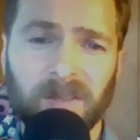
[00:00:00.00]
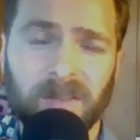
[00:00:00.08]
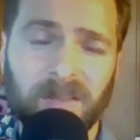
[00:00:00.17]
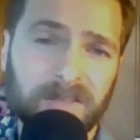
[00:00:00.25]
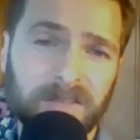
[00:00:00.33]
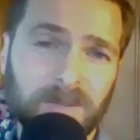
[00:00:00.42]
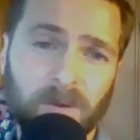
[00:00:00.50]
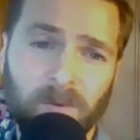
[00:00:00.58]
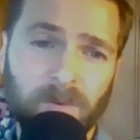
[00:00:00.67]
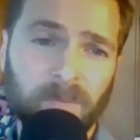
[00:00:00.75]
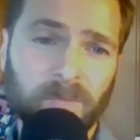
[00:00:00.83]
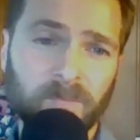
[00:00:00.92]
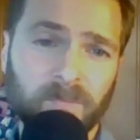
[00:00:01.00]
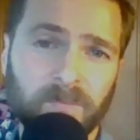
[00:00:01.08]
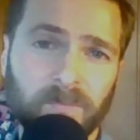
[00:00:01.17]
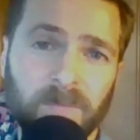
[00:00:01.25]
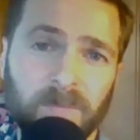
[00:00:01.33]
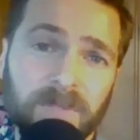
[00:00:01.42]
And so
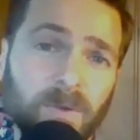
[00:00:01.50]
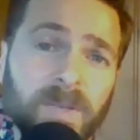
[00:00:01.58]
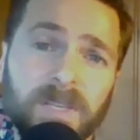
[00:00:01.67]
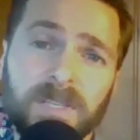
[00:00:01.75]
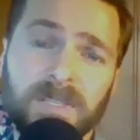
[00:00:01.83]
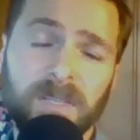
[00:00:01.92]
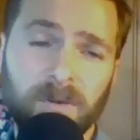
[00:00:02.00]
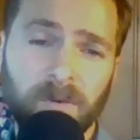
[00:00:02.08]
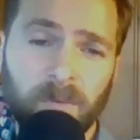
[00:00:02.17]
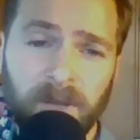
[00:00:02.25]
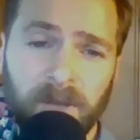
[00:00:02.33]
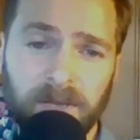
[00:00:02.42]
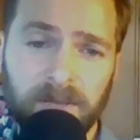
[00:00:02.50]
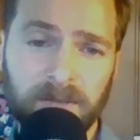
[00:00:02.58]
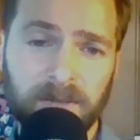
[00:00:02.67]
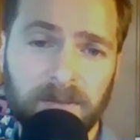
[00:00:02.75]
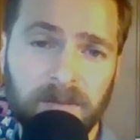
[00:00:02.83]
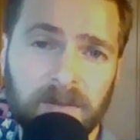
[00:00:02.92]
we continue to wait.
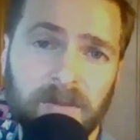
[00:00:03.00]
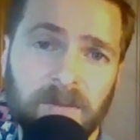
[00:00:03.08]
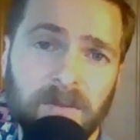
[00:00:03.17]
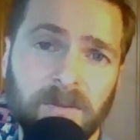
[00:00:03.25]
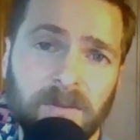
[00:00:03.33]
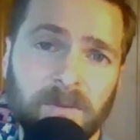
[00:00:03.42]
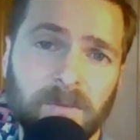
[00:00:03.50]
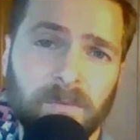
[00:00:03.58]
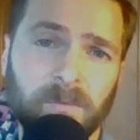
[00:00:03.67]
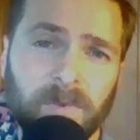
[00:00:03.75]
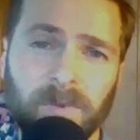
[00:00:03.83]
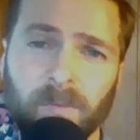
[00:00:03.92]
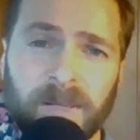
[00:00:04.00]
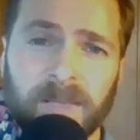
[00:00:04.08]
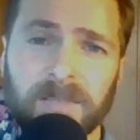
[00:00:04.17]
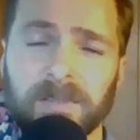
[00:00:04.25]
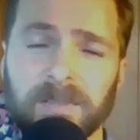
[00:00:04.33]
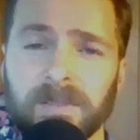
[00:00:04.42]
We
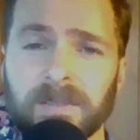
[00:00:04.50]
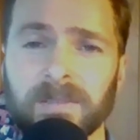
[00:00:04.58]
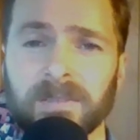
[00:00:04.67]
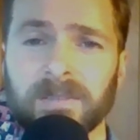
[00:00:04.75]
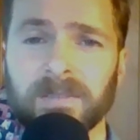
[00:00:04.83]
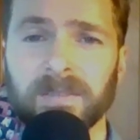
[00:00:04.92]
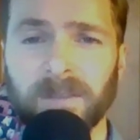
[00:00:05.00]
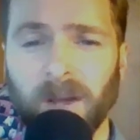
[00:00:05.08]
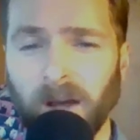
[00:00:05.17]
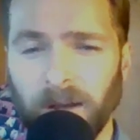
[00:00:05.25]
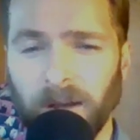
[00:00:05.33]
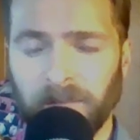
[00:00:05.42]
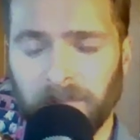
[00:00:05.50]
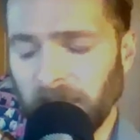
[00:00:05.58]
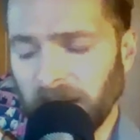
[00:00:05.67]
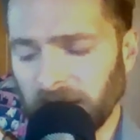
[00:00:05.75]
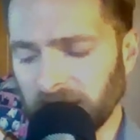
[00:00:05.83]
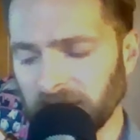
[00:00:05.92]
wait in this odd
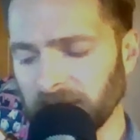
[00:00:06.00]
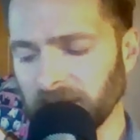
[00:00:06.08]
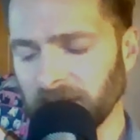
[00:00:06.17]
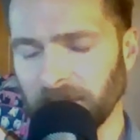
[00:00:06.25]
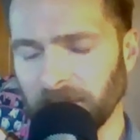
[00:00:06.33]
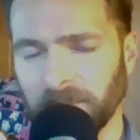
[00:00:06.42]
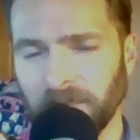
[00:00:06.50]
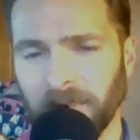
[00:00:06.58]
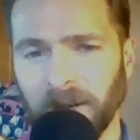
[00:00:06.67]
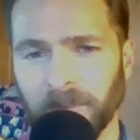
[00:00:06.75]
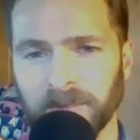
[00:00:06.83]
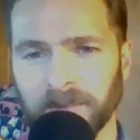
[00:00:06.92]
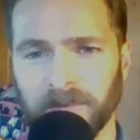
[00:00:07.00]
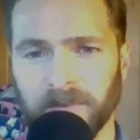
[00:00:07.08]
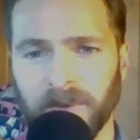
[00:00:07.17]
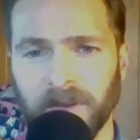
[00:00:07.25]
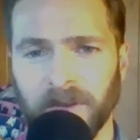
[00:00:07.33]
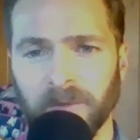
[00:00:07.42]
mix, perhaps,
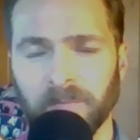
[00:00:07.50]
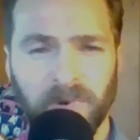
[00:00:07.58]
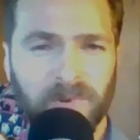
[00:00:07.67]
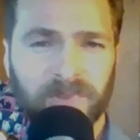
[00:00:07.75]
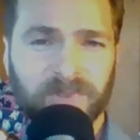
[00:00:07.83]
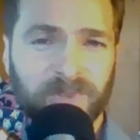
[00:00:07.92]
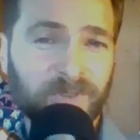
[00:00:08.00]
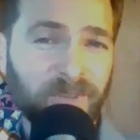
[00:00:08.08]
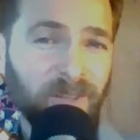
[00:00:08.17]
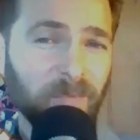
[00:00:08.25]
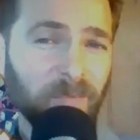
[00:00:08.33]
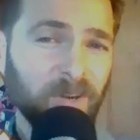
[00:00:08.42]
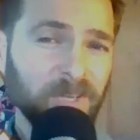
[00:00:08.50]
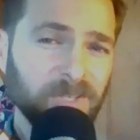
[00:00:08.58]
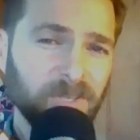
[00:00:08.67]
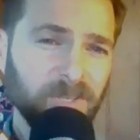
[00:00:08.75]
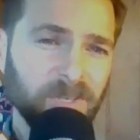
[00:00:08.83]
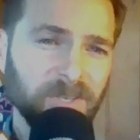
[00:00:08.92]
of personal
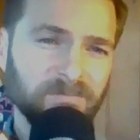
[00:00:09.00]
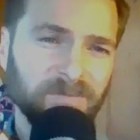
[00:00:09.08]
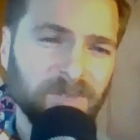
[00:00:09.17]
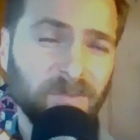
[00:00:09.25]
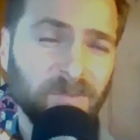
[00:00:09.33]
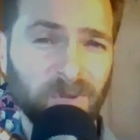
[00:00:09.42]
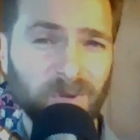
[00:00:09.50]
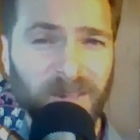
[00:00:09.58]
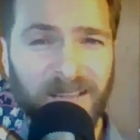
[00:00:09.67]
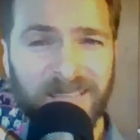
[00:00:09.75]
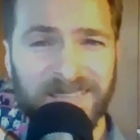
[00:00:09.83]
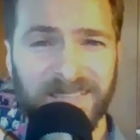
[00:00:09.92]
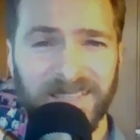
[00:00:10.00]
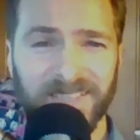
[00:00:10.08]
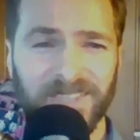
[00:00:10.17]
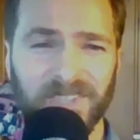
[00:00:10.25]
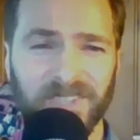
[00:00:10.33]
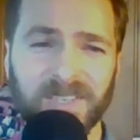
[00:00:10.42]
celebration and communal
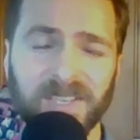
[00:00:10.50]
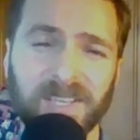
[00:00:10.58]
isolation,